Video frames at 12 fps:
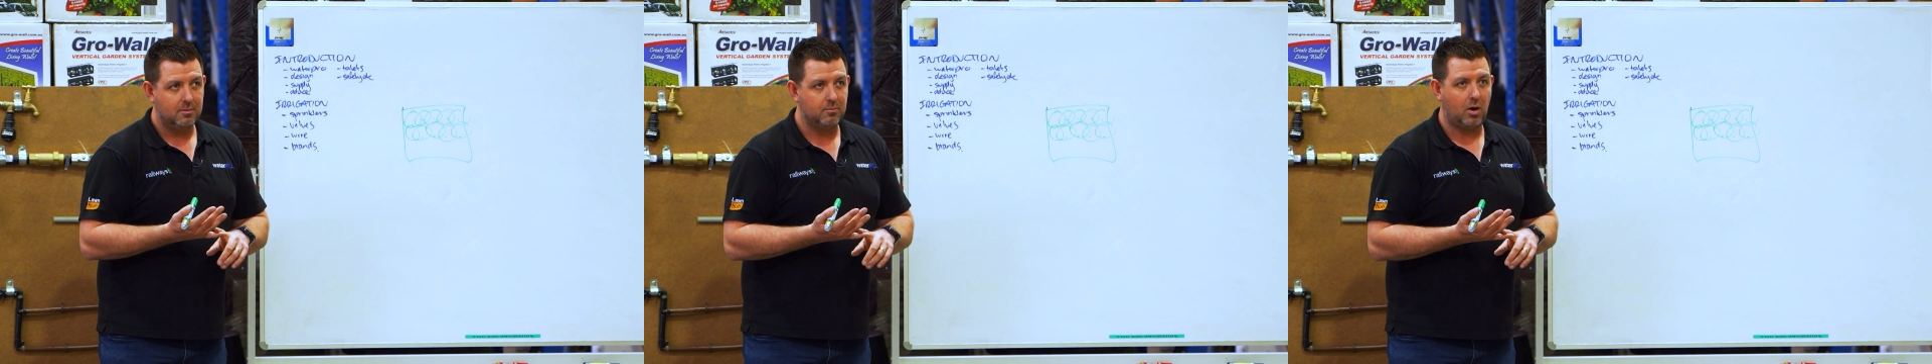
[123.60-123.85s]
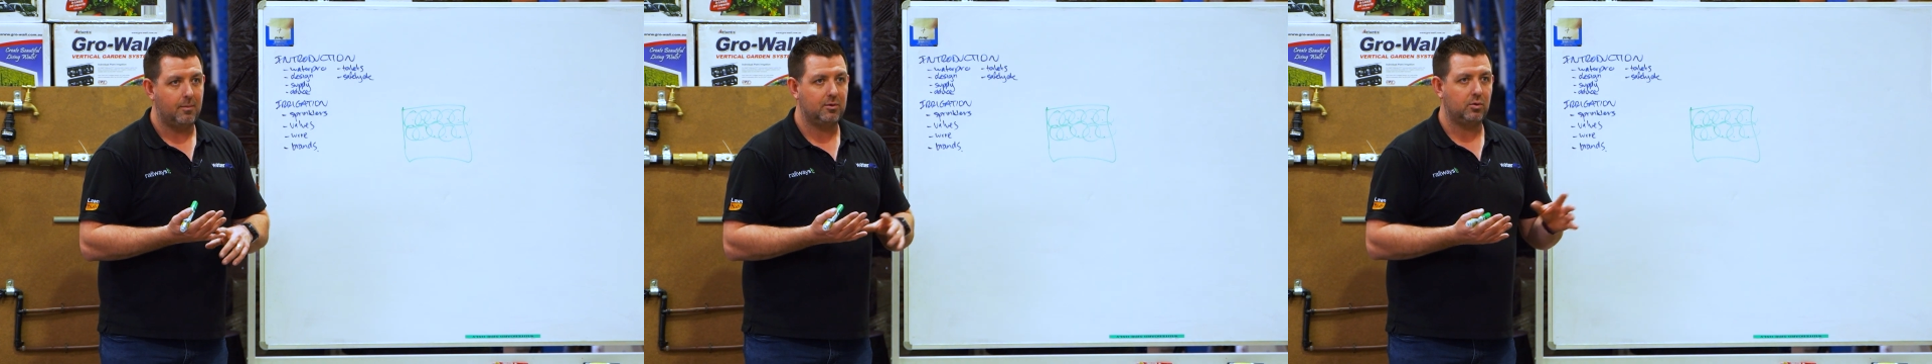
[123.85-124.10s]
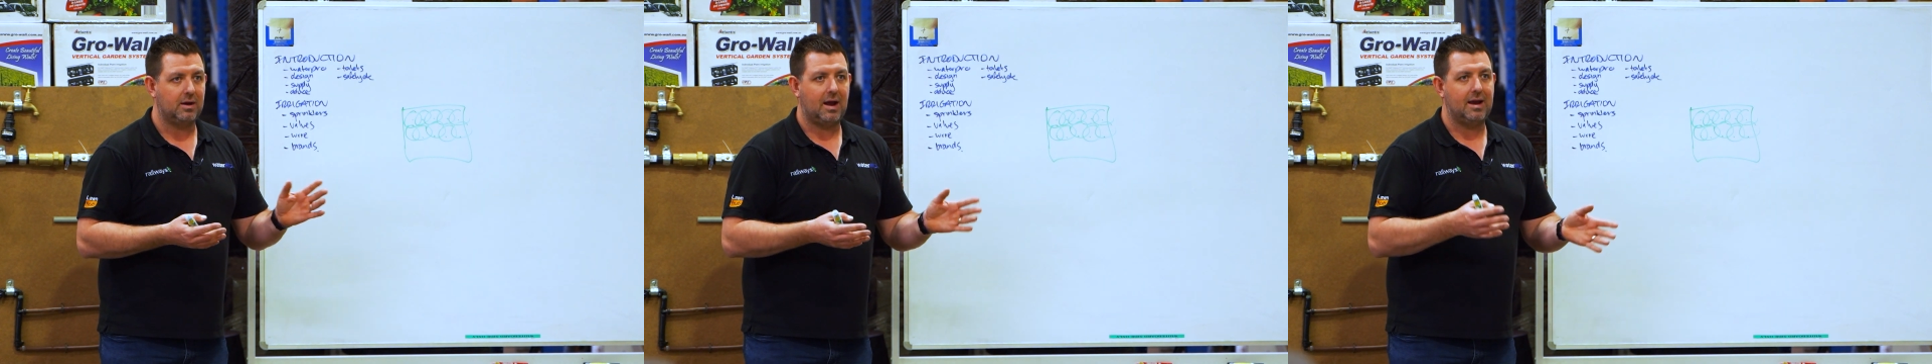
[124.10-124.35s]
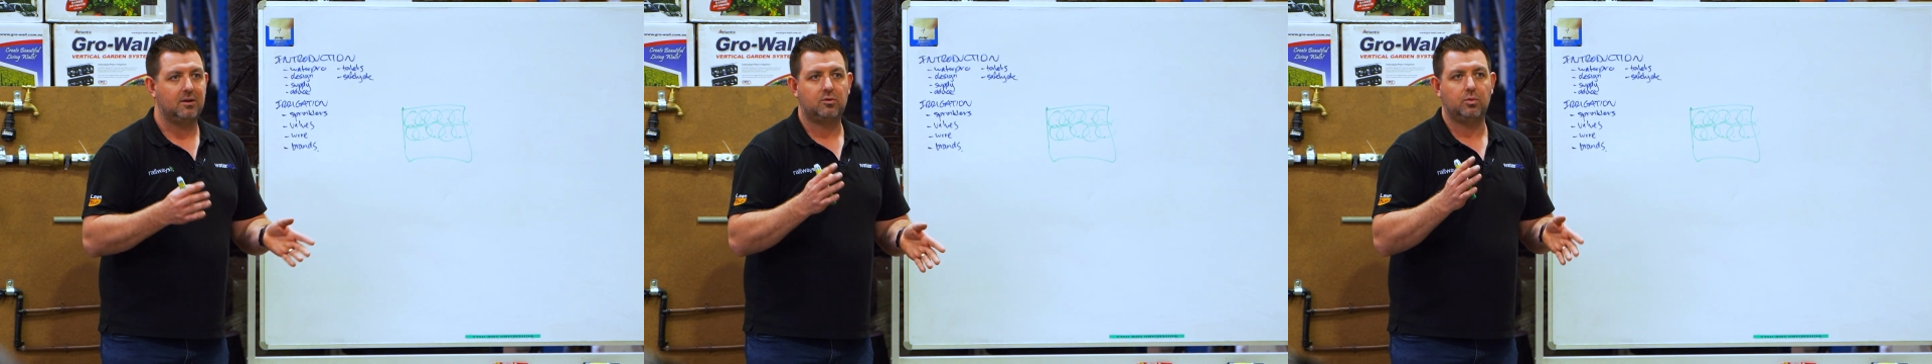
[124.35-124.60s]
might be doing
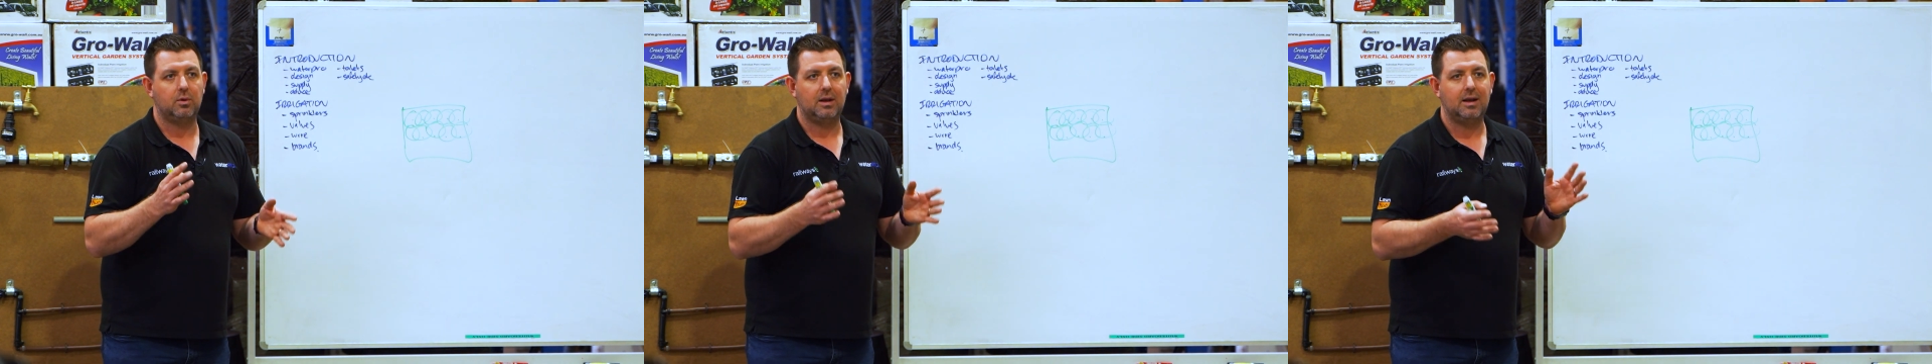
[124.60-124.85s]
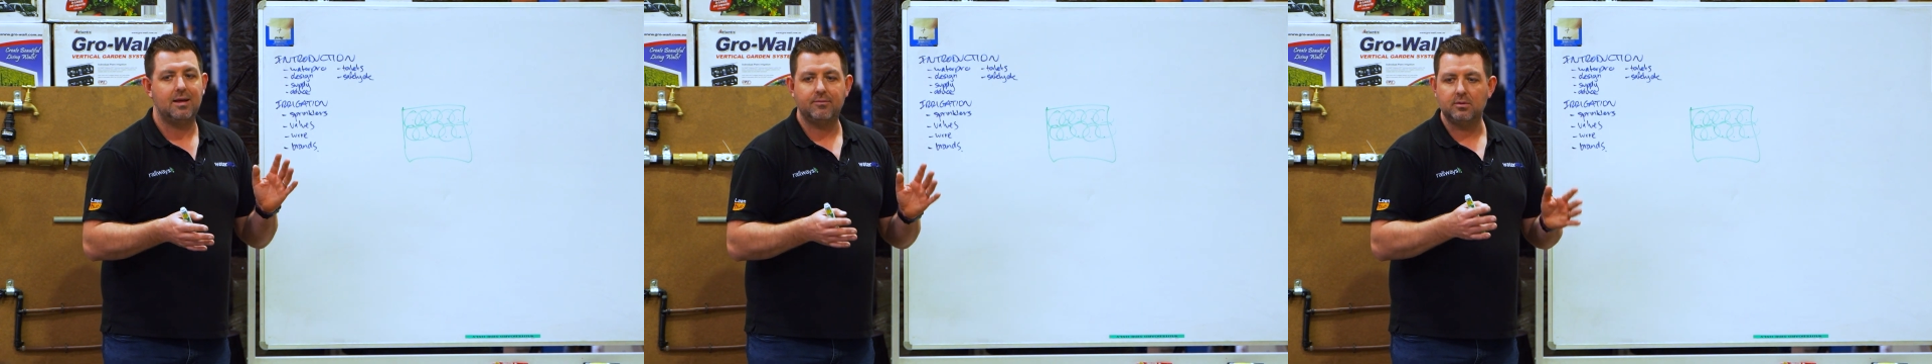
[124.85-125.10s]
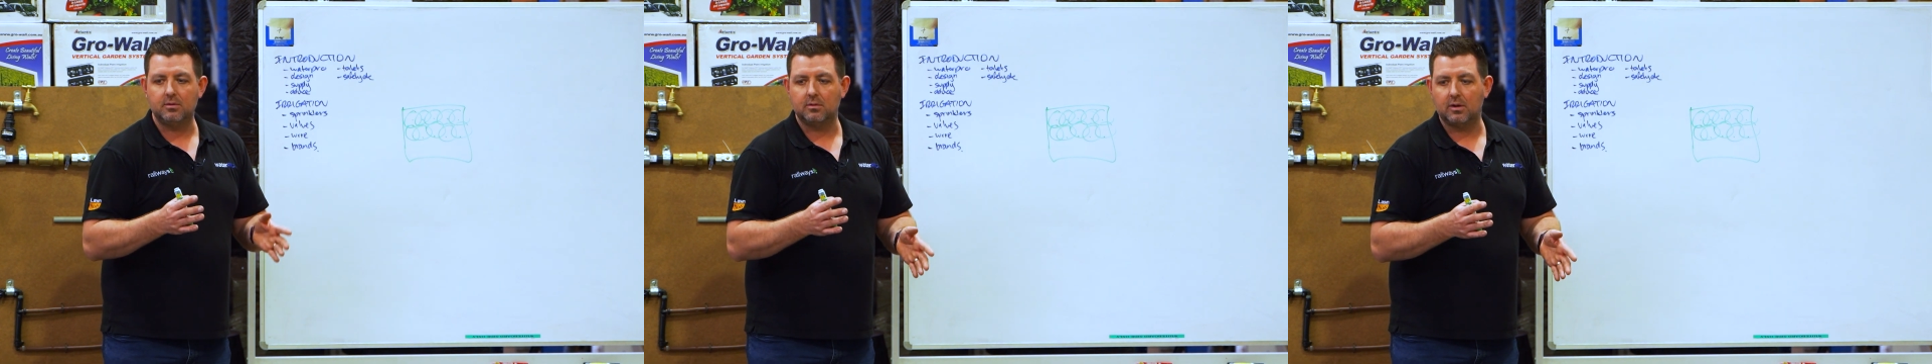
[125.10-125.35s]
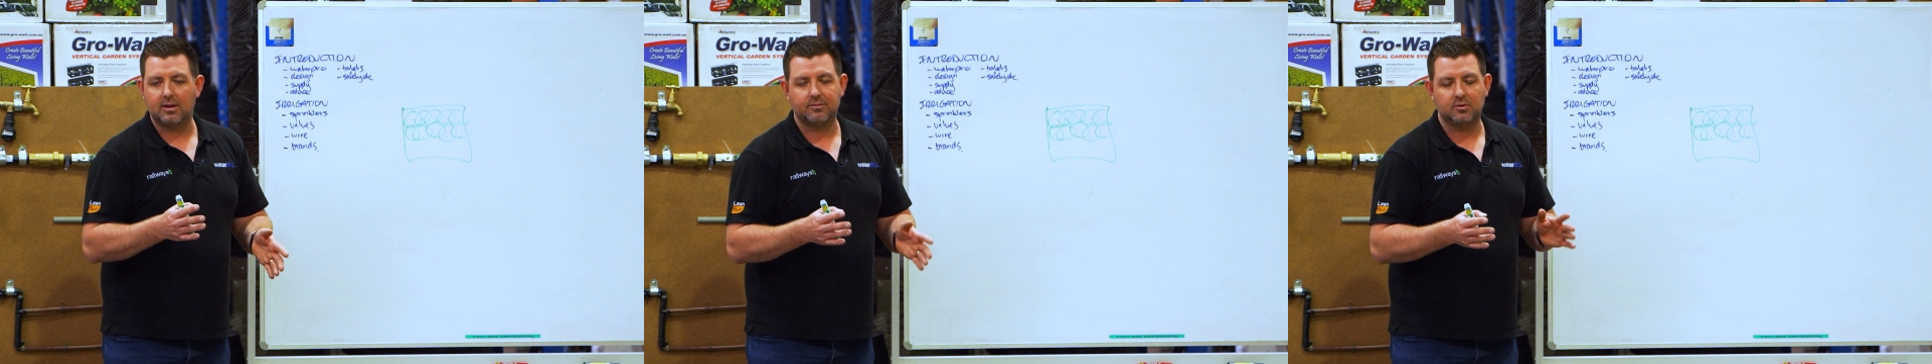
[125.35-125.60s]
8 to 11.
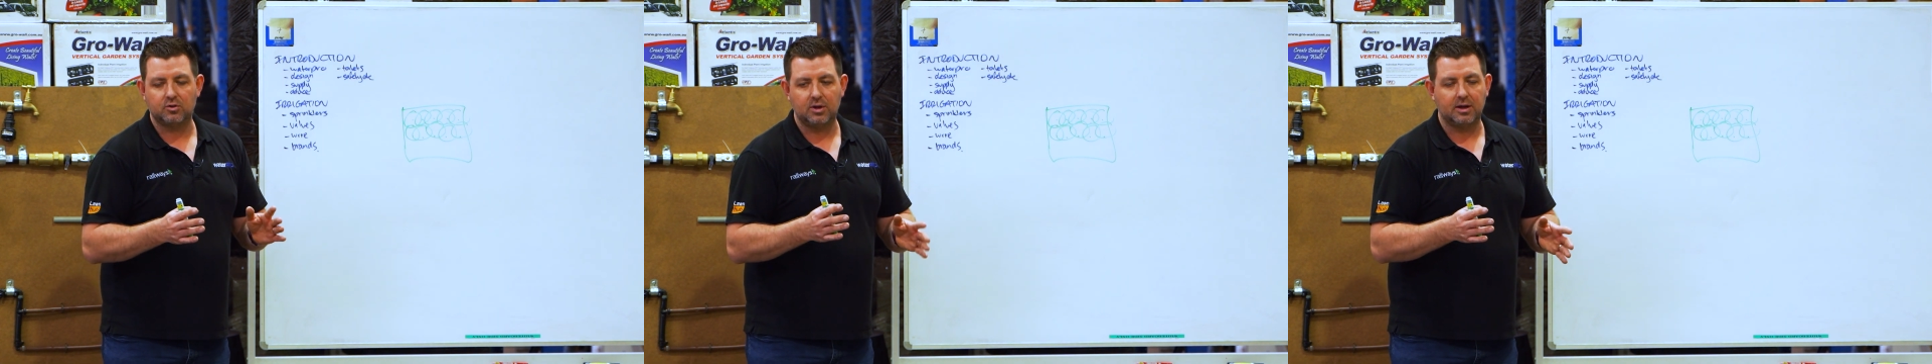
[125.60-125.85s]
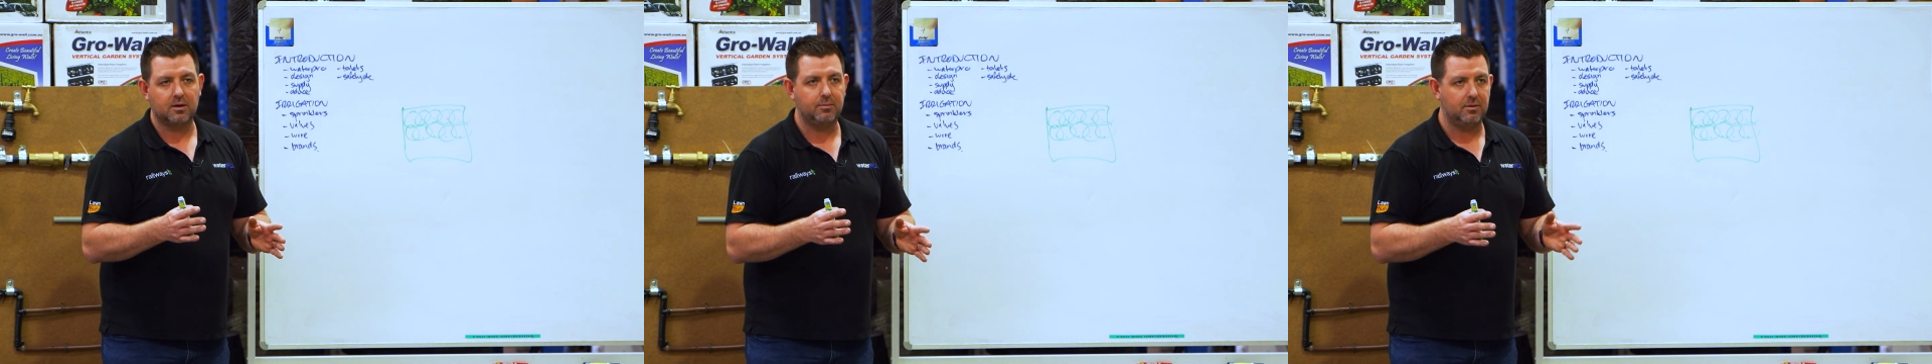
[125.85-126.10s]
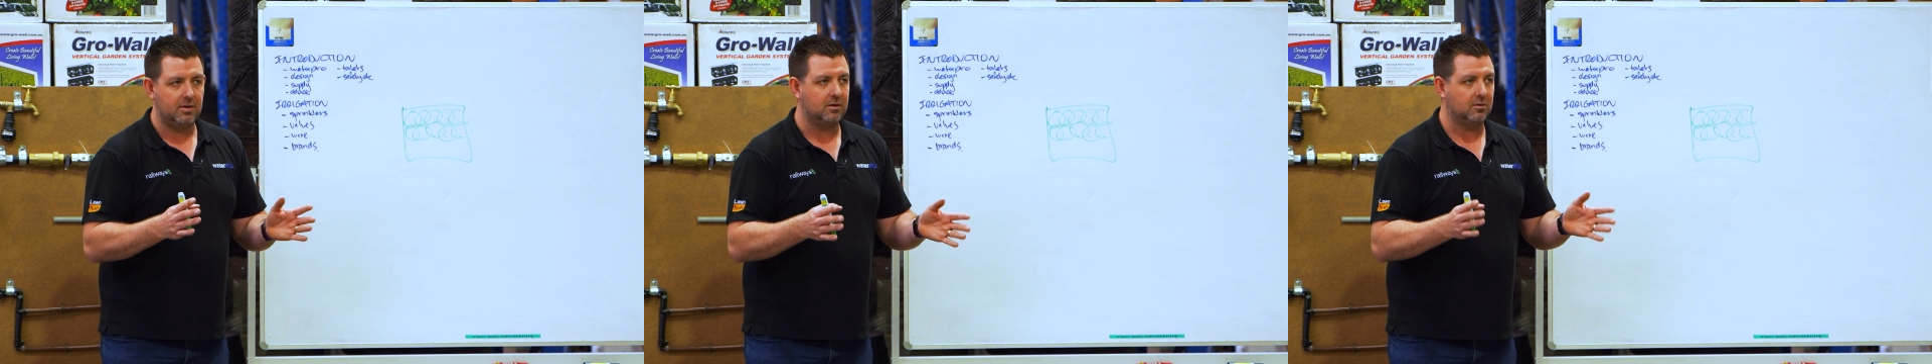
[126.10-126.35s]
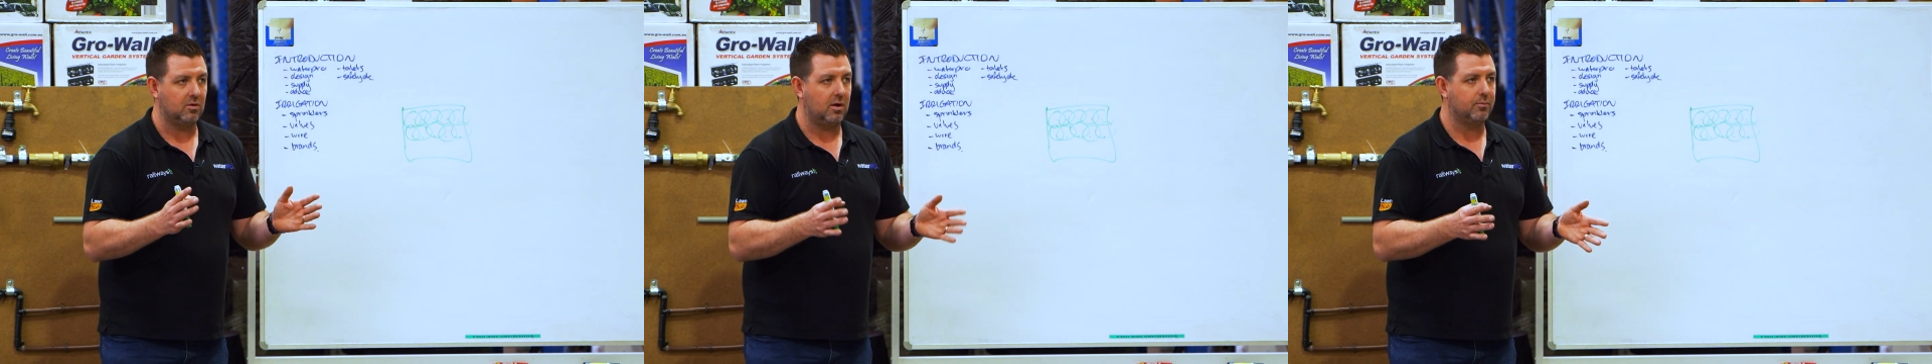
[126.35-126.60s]
I'd have to check if they're
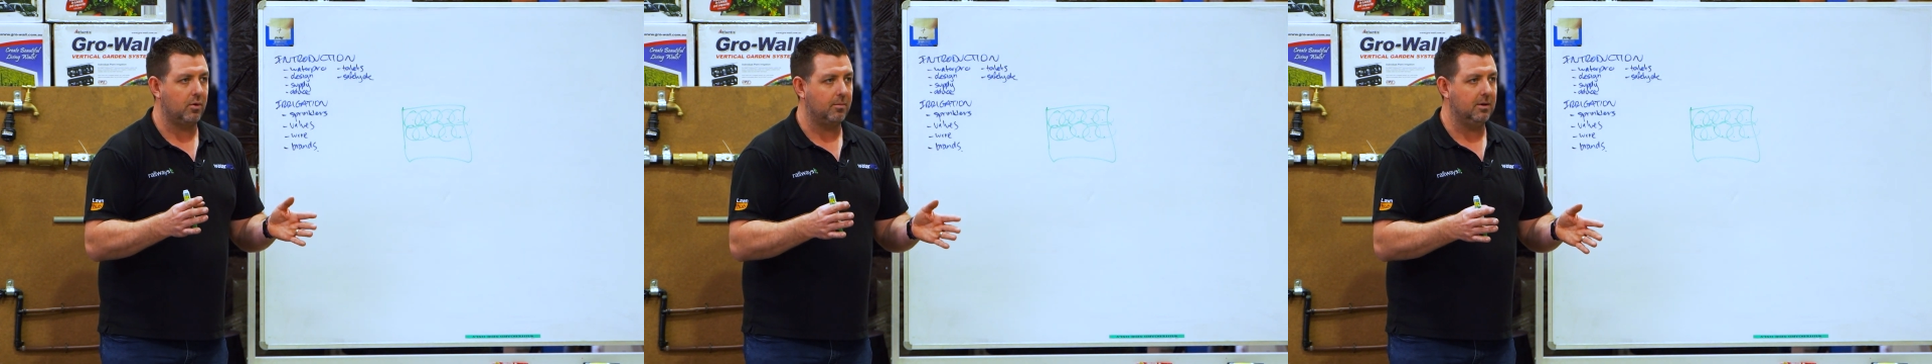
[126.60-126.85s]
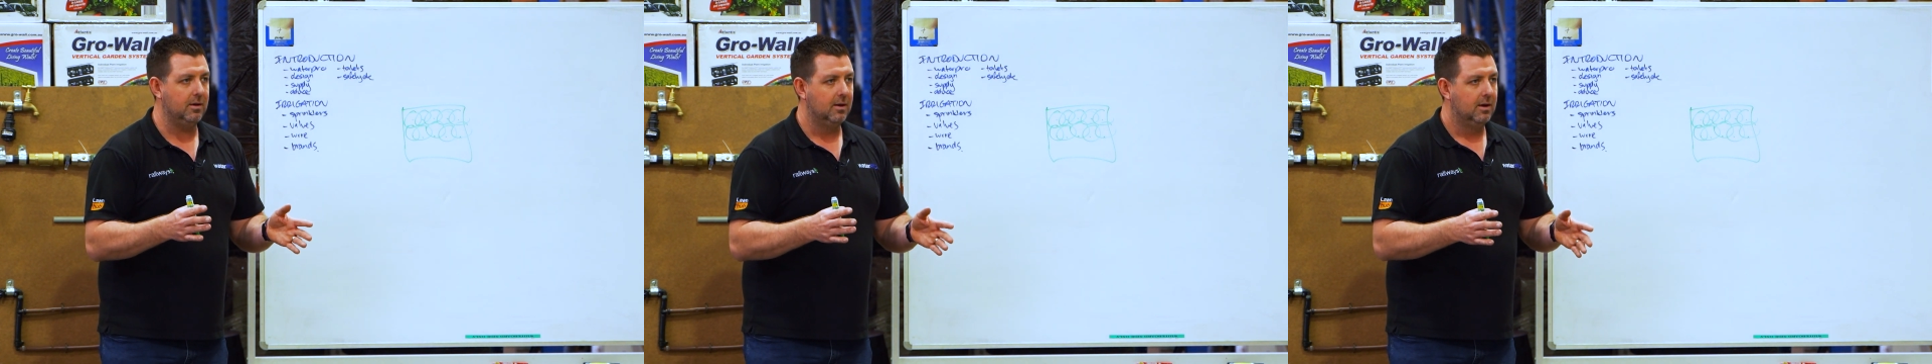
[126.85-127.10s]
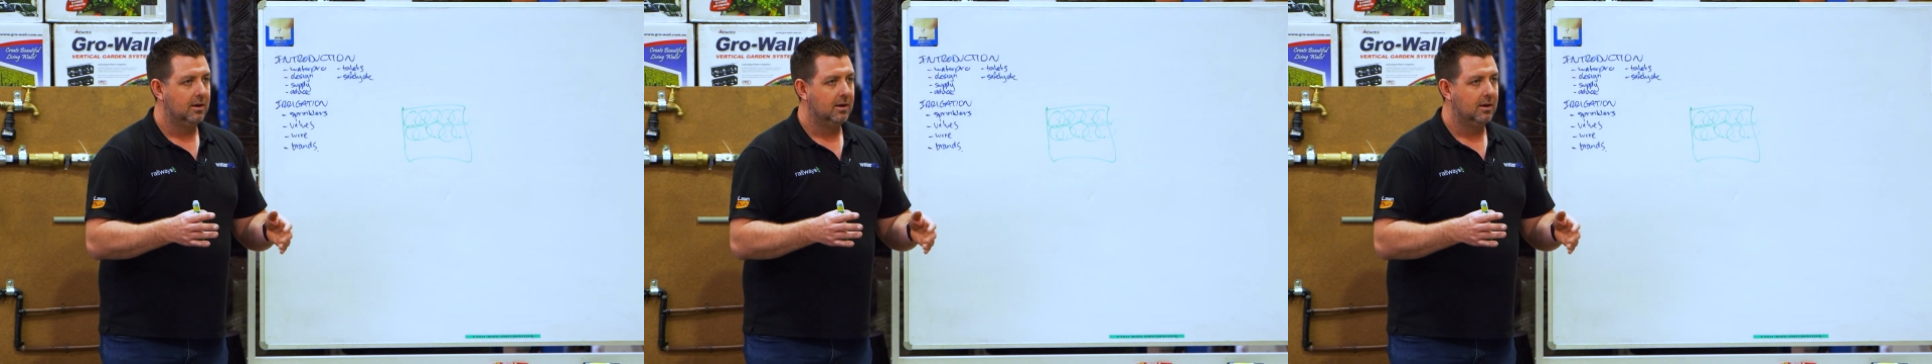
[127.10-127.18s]
designed properly.